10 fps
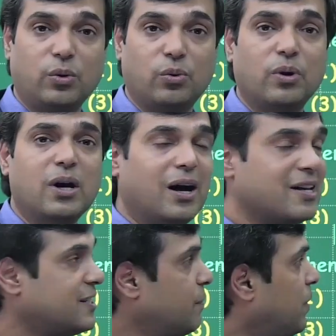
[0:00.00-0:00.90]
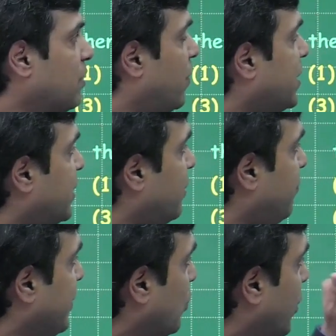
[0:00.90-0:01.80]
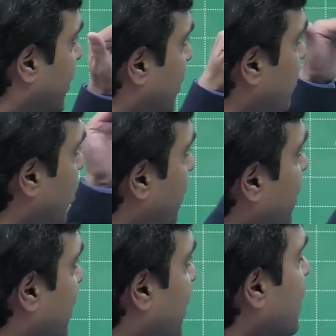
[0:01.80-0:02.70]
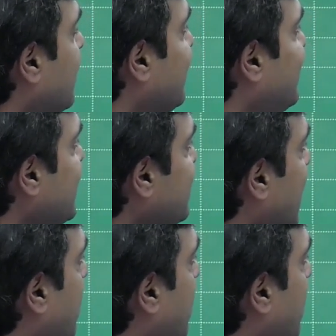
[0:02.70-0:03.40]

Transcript: to a simple question if we look at the property just